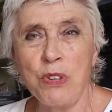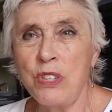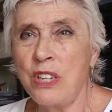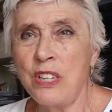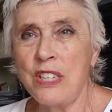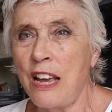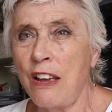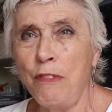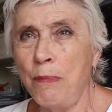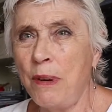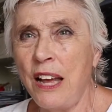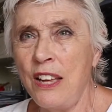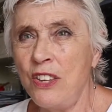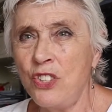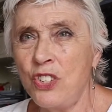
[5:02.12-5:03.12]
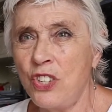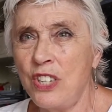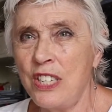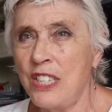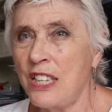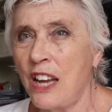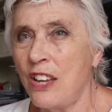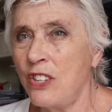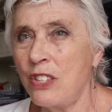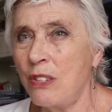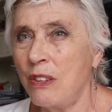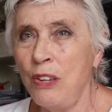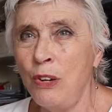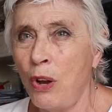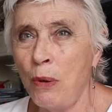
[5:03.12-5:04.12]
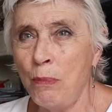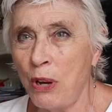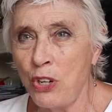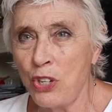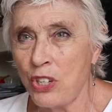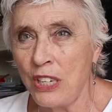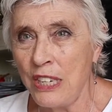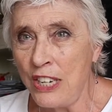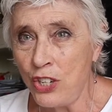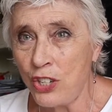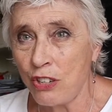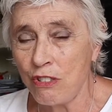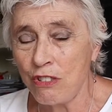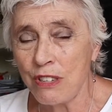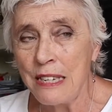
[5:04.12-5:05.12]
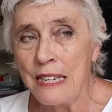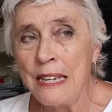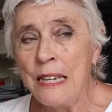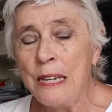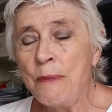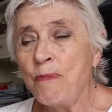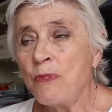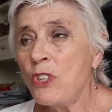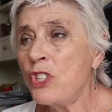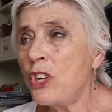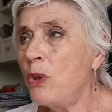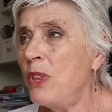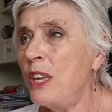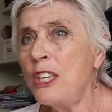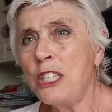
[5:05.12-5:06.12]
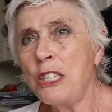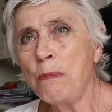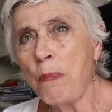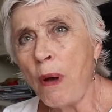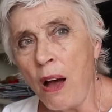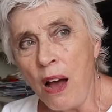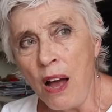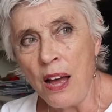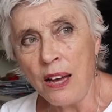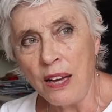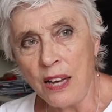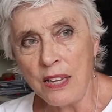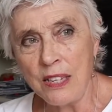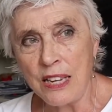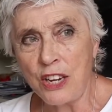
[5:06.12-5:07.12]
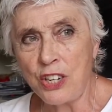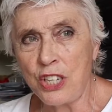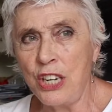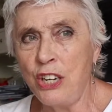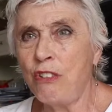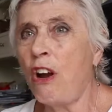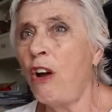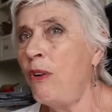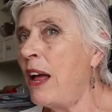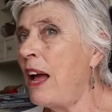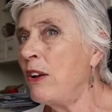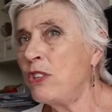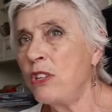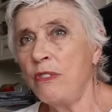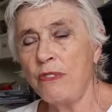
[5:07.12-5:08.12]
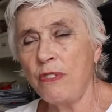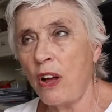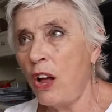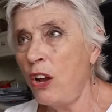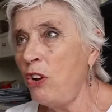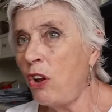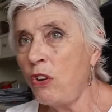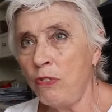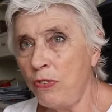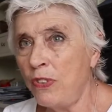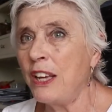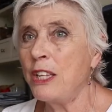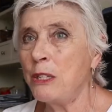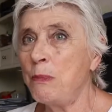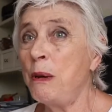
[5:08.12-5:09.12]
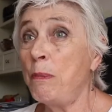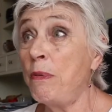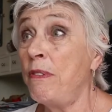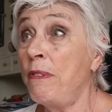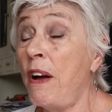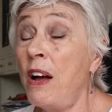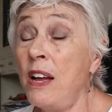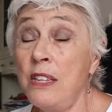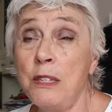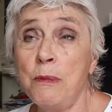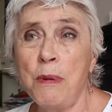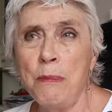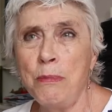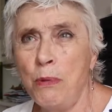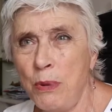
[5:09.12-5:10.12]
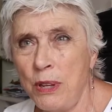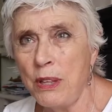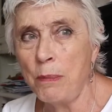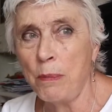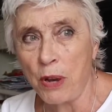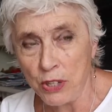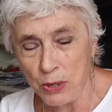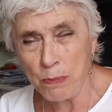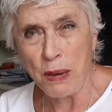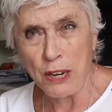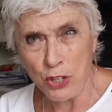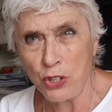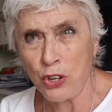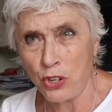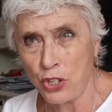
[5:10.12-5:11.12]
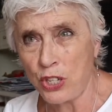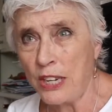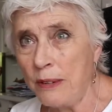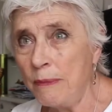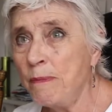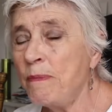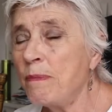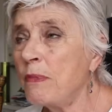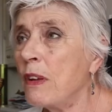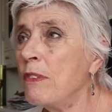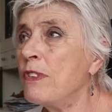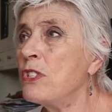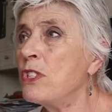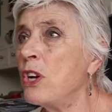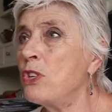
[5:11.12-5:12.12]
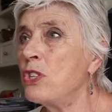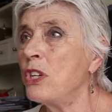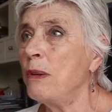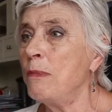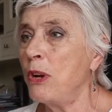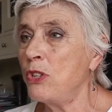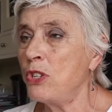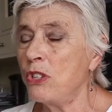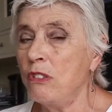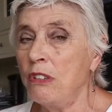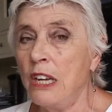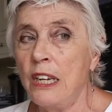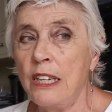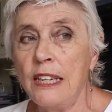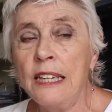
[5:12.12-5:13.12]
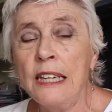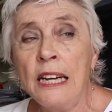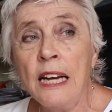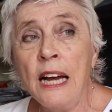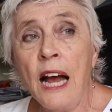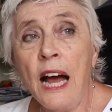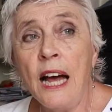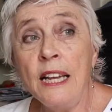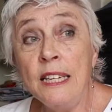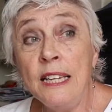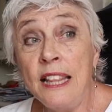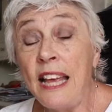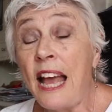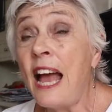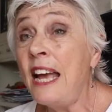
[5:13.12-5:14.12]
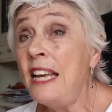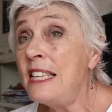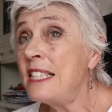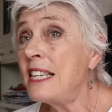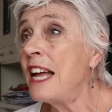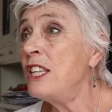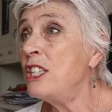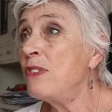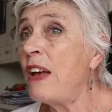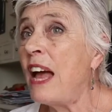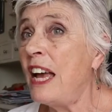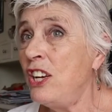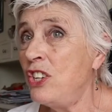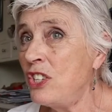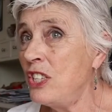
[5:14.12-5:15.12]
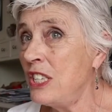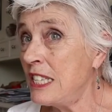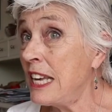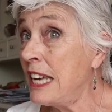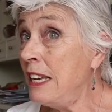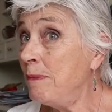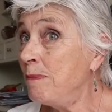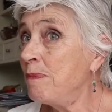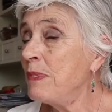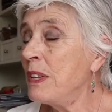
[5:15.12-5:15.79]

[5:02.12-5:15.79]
wasn't a safe place to discuss, you know, emotional issues. So the Aspire has actually grown out of a lot of things, but it provides people with a pedagogy for social emotional learning. And the A stands for agency.